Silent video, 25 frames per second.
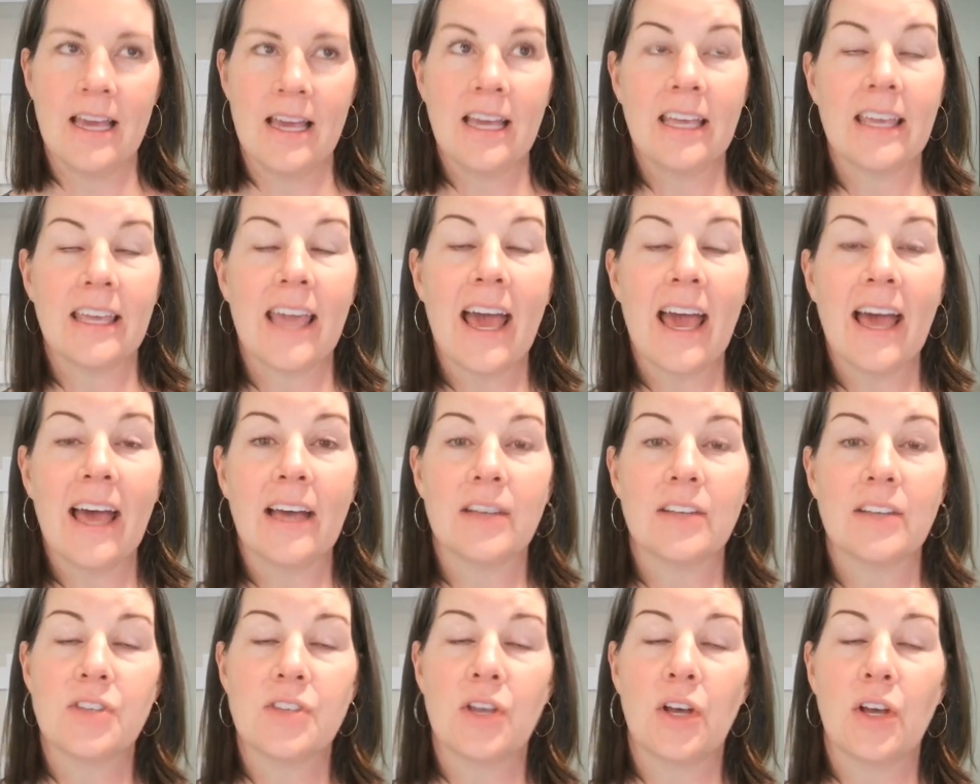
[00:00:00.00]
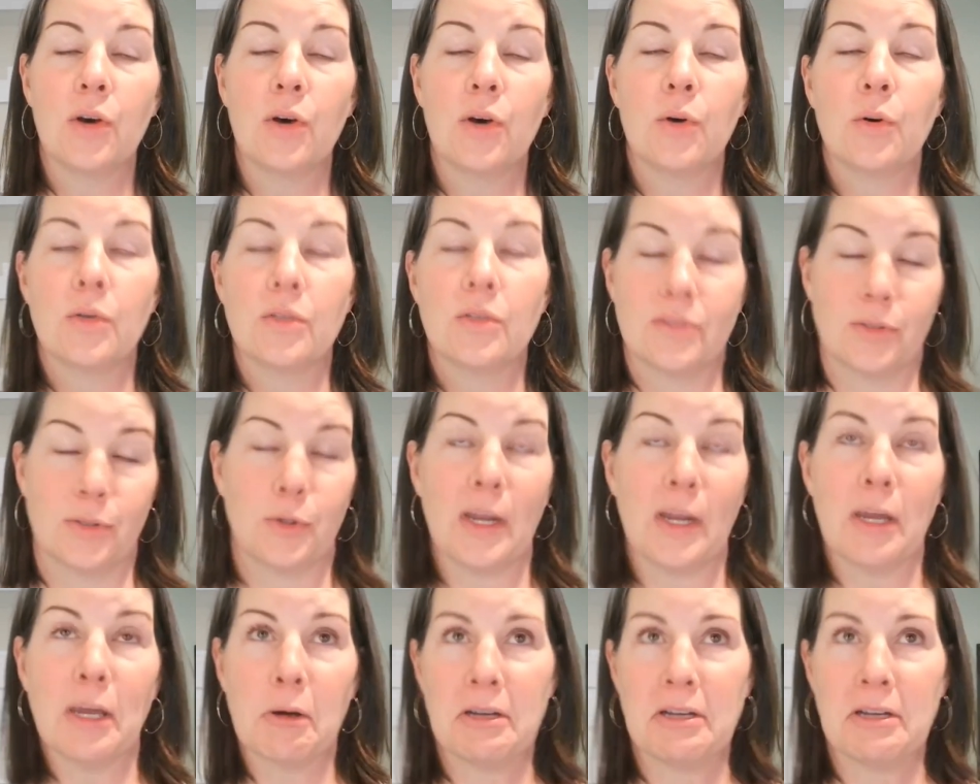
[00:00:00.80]
Yeah, so it's a
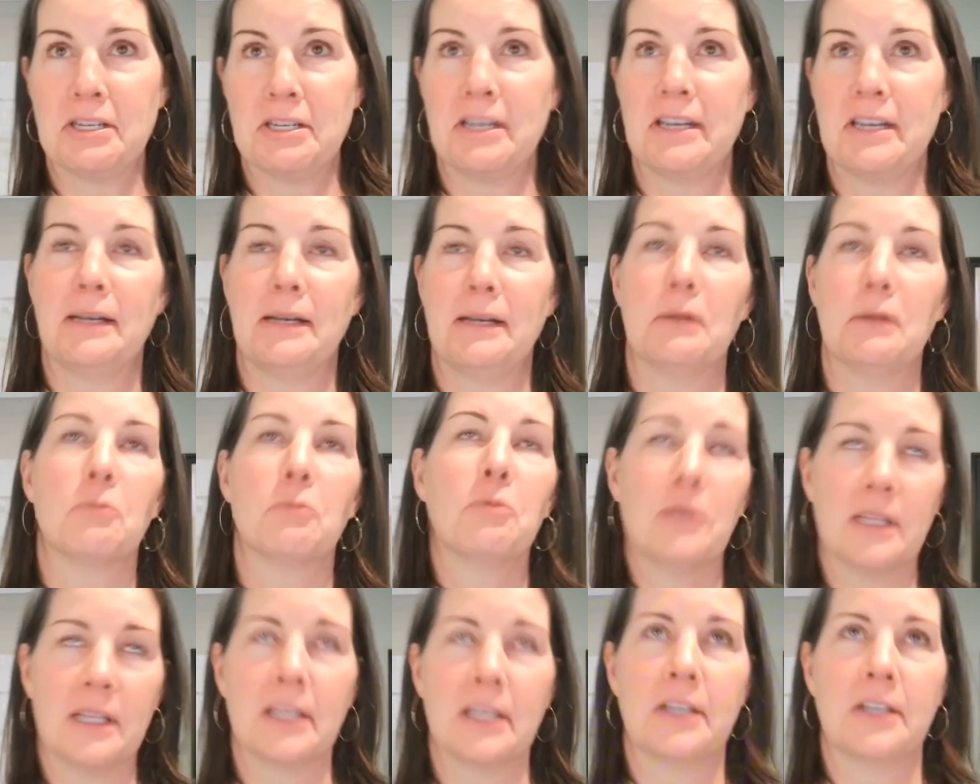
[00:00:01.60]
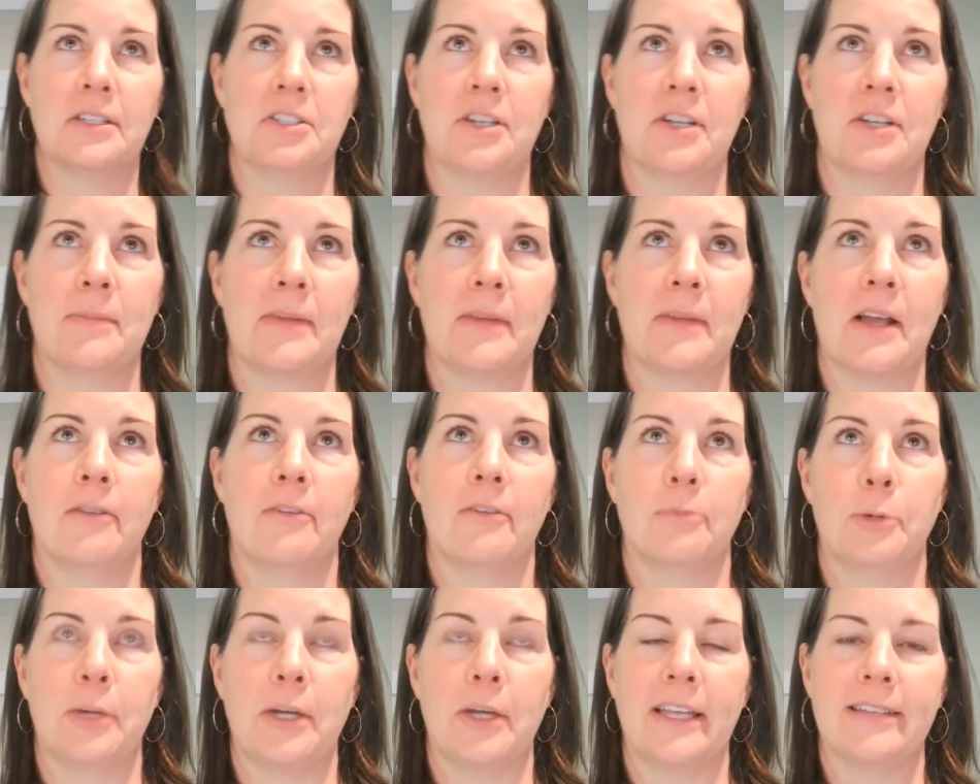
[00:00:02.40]
great question and a really good jumping
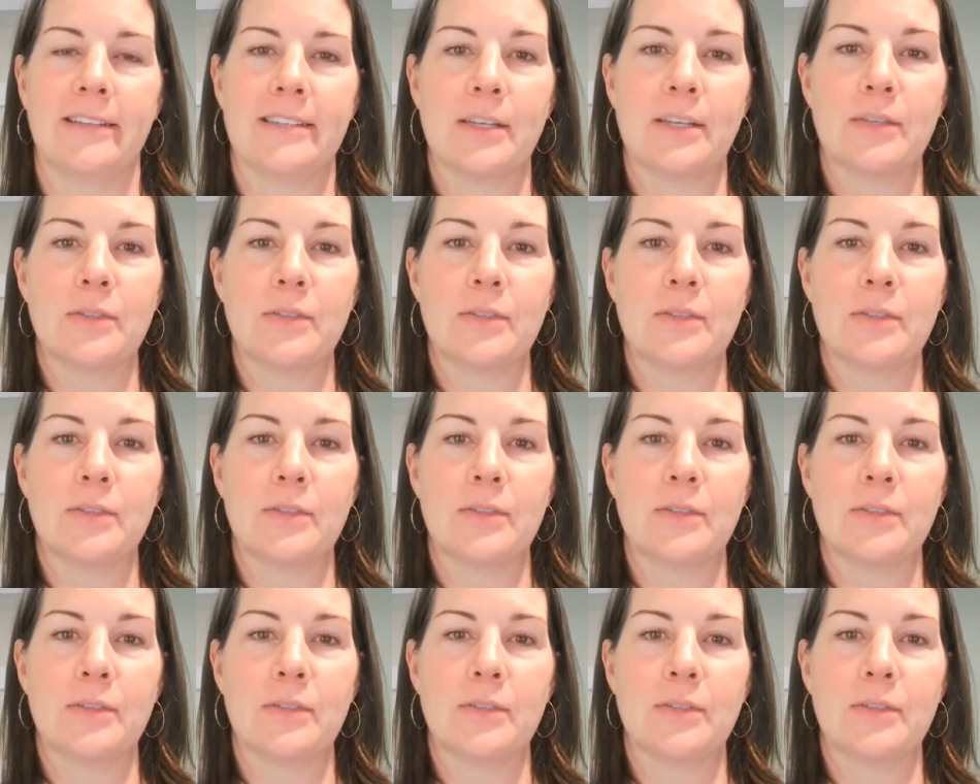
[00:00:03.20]
off point.